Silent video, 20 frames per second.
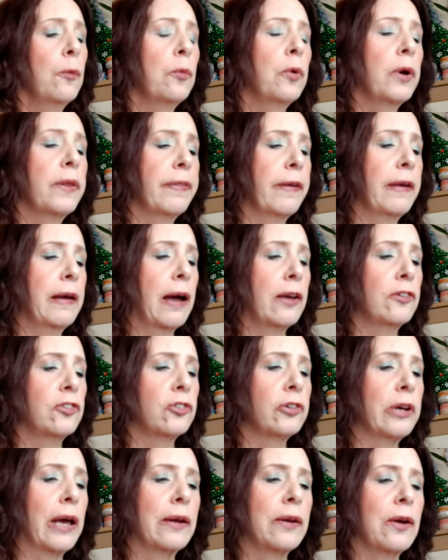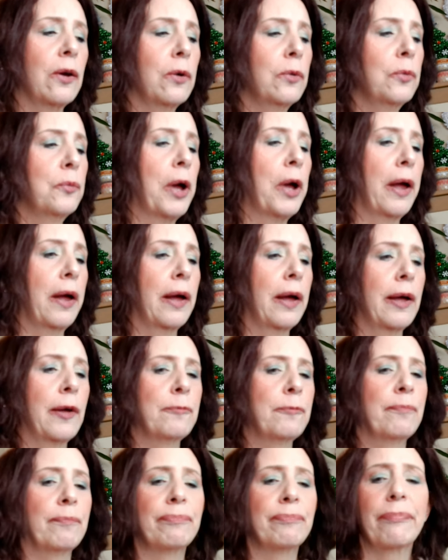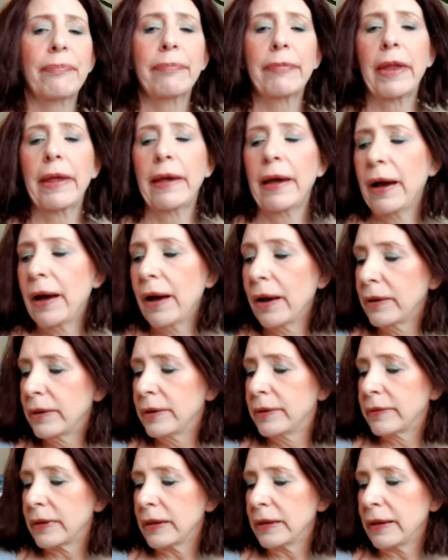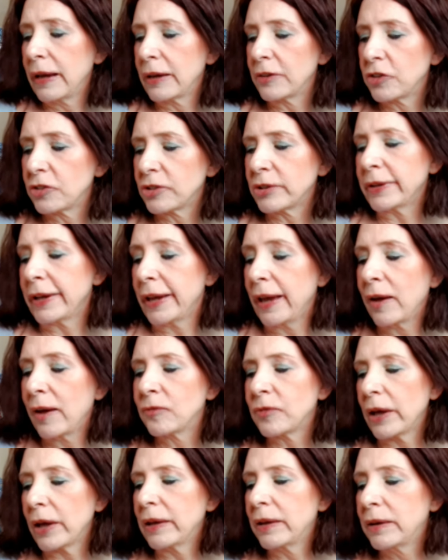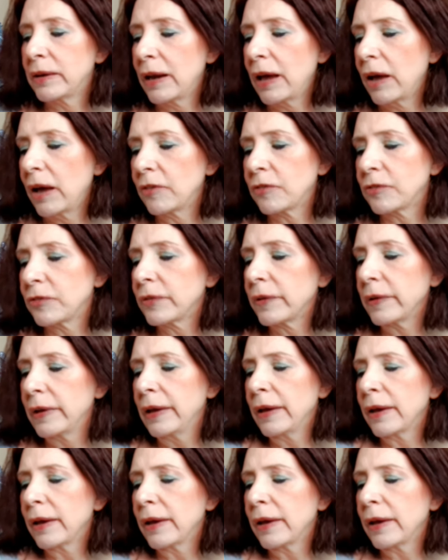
With the eyeshadow, um, I didn't actually have enough.